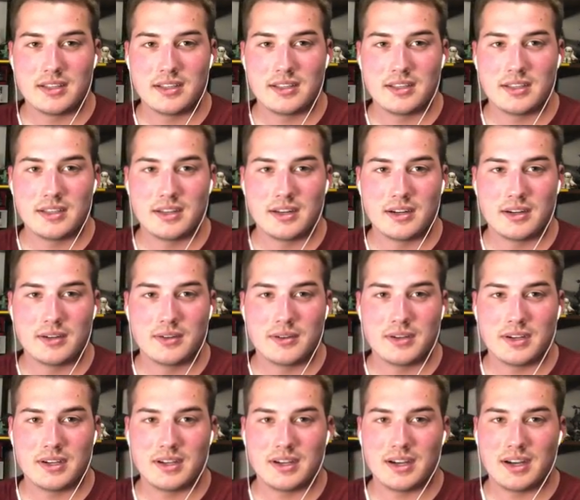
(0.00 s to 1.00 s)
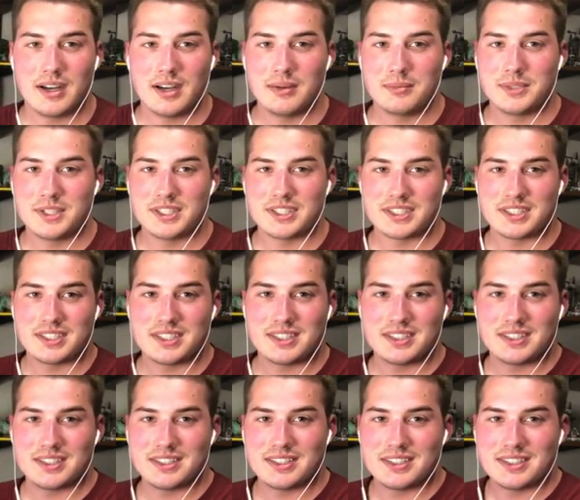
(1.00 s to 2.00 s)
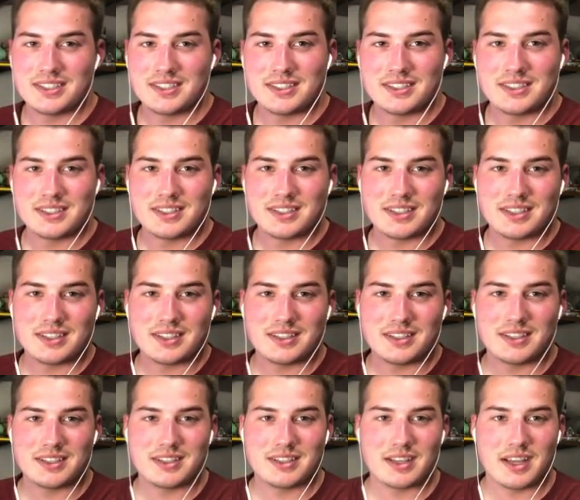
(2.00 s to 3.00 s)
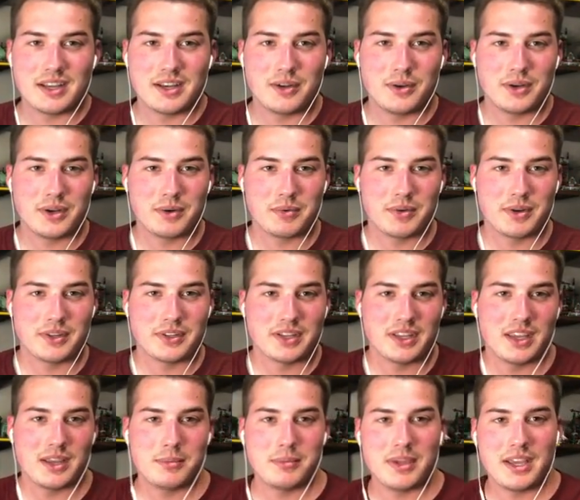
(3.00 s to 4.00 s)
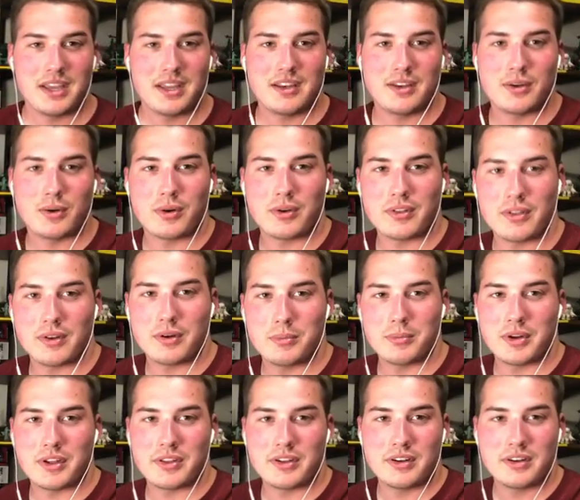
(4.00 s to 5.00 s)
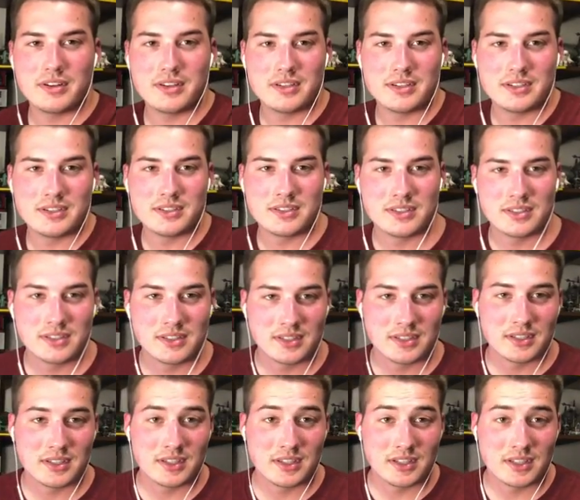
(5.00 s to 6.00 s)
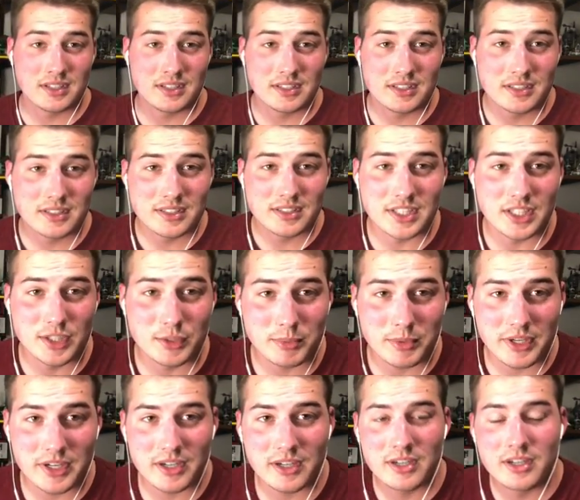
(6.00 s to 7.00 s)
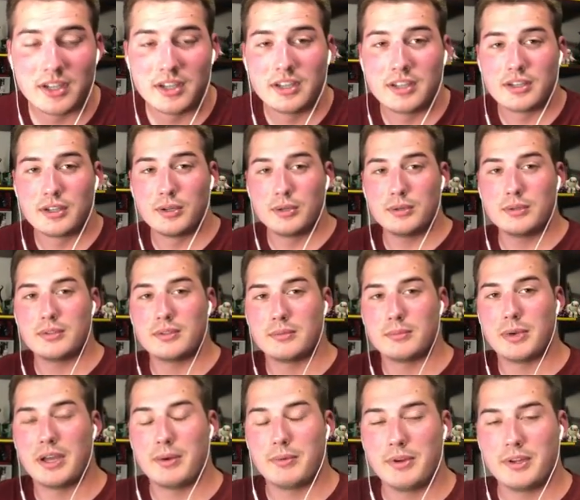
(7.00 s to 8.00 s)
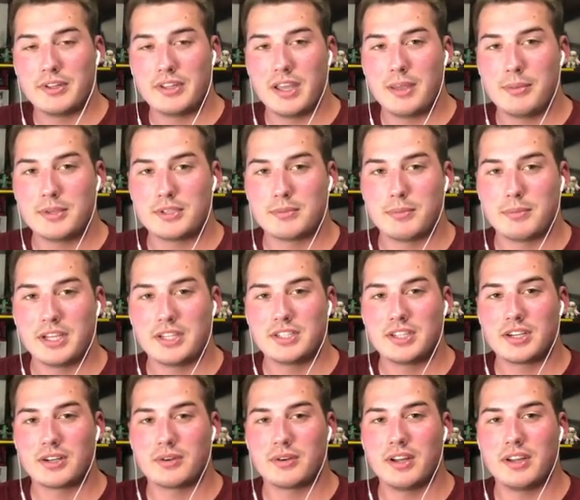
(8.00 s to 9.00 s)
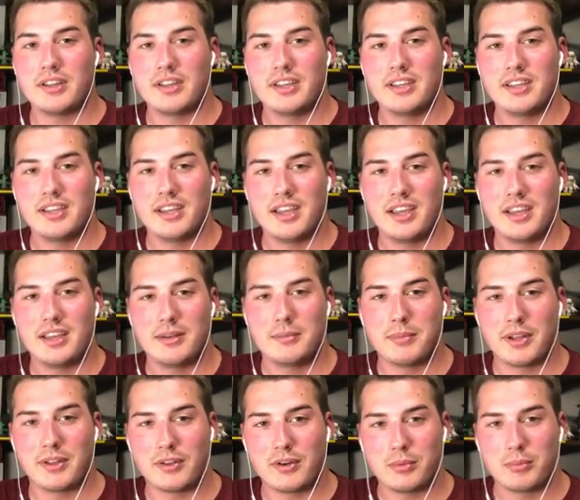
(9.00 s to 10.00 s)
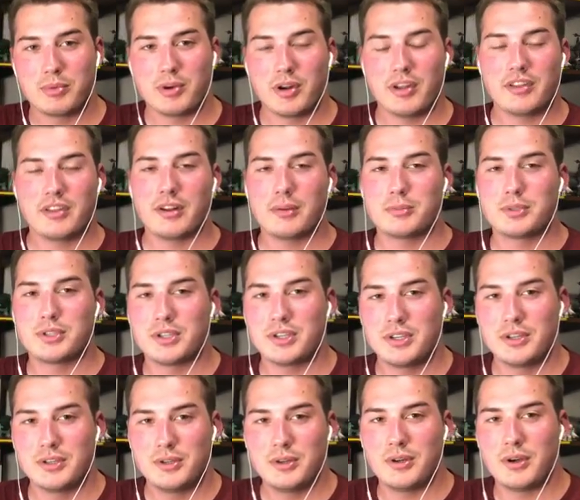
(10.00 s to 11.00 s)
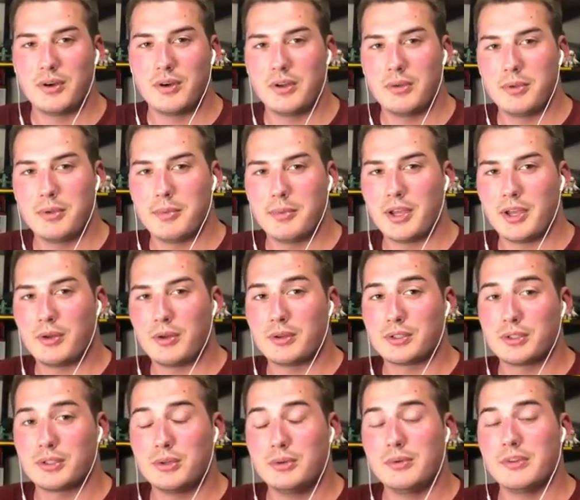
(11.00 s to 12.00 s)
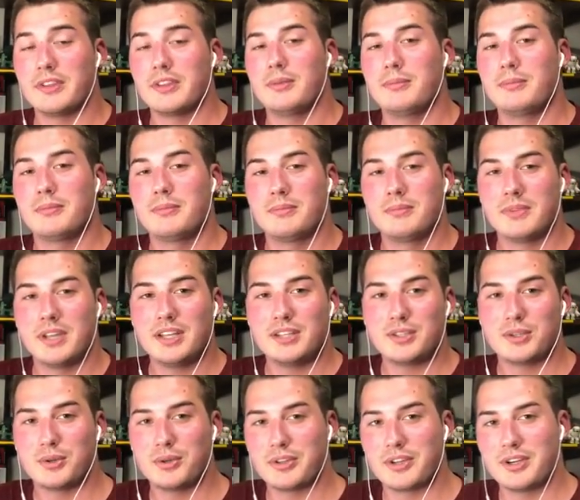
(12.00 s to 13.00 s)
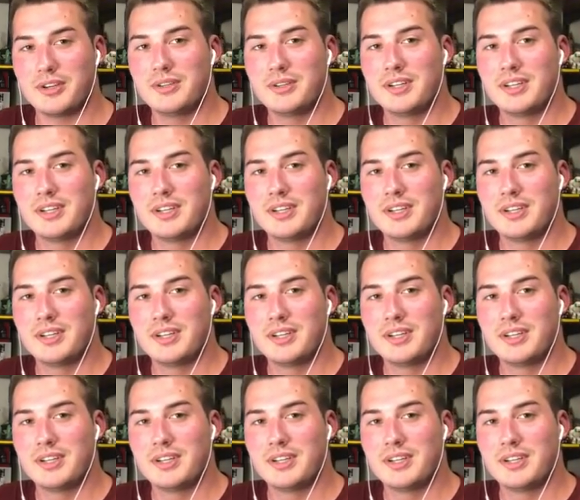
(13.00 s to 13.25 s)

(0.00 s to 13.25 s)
I'm just, I know your real name and your little brother, cheese player. Cool. My real name is Mike Ciccarelli, and my little brother, I'm sure you do know him. You might go to school with him. That's cool though.